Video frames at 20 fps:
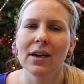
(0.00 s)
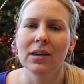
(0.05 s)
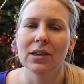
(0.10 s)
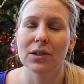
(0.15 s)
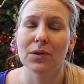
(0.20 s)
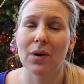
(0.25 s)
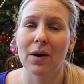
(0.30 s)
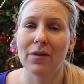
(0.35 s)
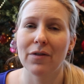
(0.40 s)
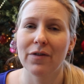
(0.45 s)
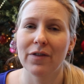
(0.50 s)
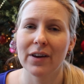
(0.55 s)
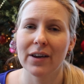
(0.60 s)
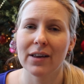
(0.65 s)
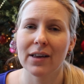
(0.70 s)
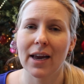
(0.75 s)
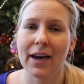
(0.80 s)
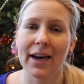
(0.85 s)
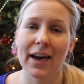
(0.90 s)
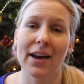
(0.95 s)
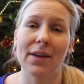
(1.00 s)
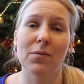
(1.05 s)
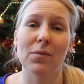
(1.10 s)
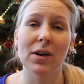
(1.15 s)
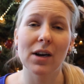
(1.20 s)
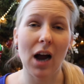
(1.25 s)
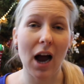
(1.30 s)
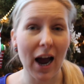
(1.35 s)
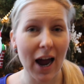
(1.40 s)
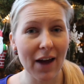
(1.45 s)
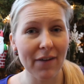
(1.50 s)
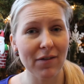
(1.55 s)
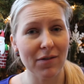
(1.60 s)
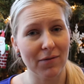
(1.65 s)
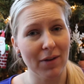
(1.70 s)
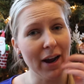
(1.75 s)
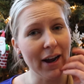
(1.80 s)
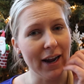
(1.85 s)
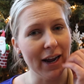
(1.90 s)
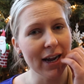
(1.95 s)
So I feel like, and I haven't
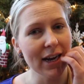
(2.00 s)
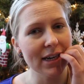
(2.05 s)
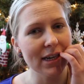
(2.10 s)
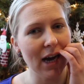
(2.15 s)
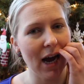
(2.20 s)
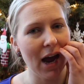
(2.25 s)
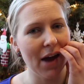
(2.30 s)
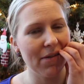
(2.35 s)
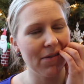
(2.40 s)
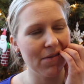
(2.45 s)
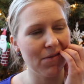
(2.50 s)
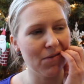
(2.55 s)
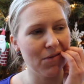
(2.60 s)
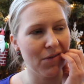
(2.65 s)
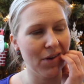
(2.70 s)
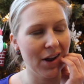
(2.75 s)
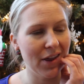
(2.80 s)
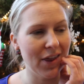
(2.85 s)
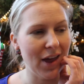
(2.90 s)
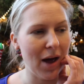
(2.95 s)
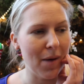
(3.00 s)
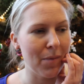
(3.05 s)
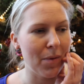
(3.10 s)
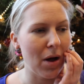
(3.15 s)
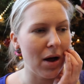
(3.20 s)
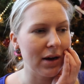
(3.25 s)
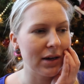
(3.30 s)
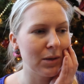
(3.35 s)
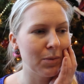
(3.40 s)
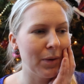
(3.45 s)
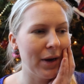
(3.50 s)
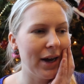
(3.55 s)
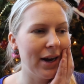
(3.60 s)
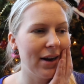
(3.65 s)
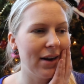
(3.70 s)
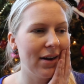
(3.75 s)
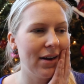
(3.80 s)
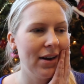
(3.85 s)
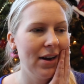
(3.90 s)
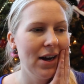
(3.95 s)
read it, I haven't read that box,
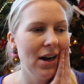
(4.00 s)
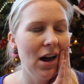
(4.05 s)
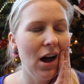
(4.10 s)
but